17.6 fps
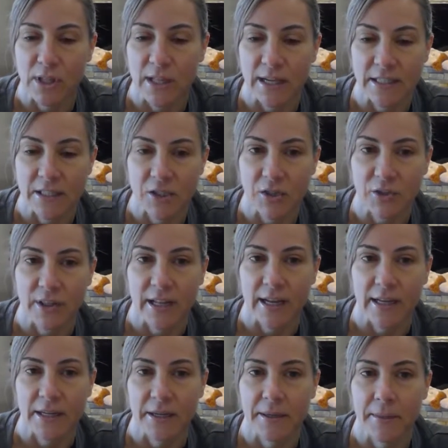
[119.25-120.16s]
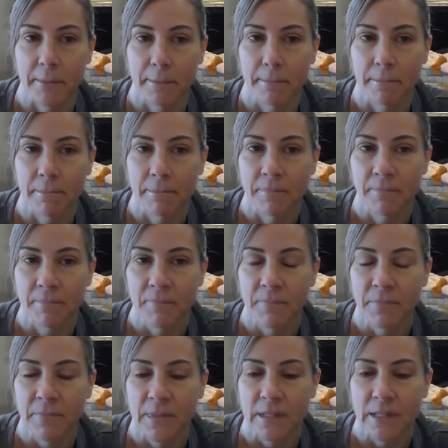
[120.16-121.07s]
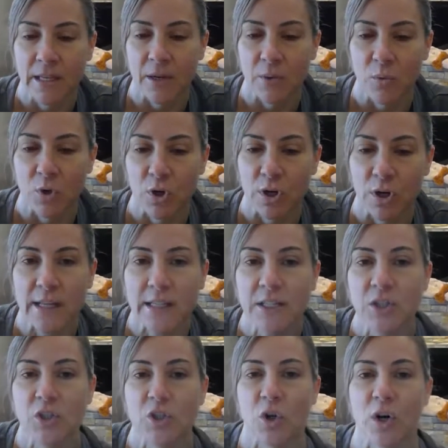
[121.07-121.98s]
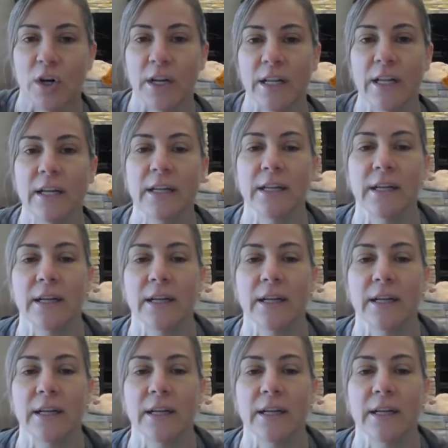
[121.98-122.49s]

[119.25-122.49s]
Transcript: as you'd like. Okay, we're going to get started.